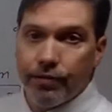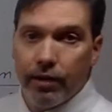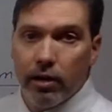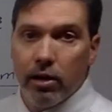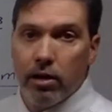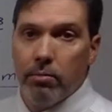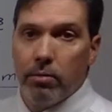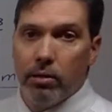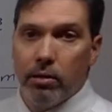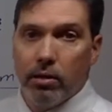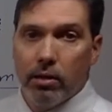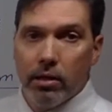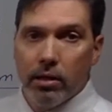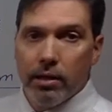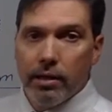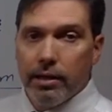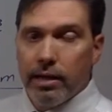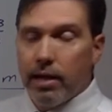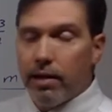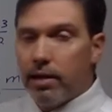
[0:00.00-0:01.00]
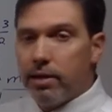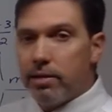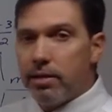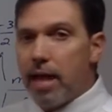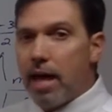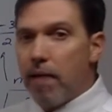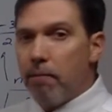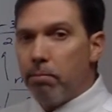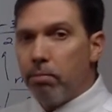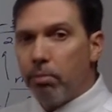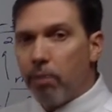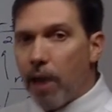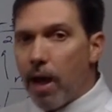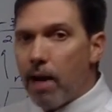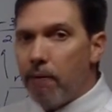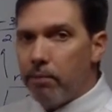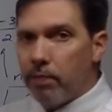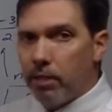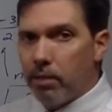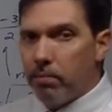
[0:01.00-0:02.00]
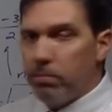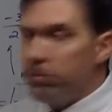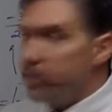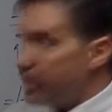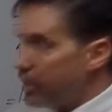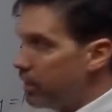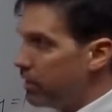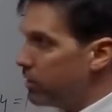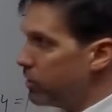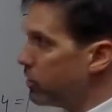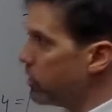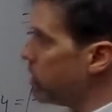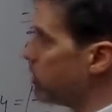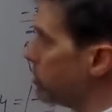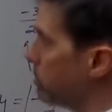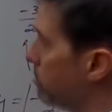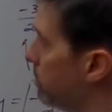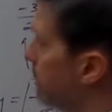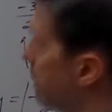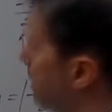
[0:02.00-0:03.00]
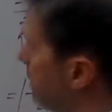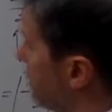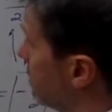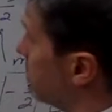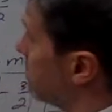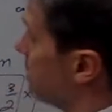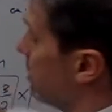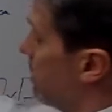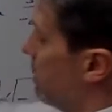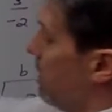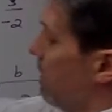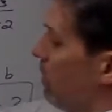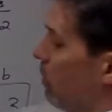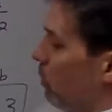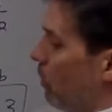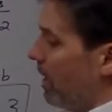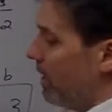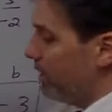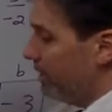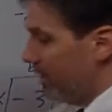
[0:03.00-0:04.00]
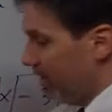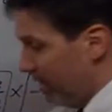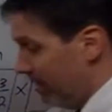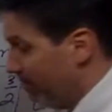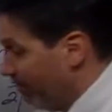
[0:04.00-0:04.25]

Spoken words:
variable. Now that's not a problem. It just means when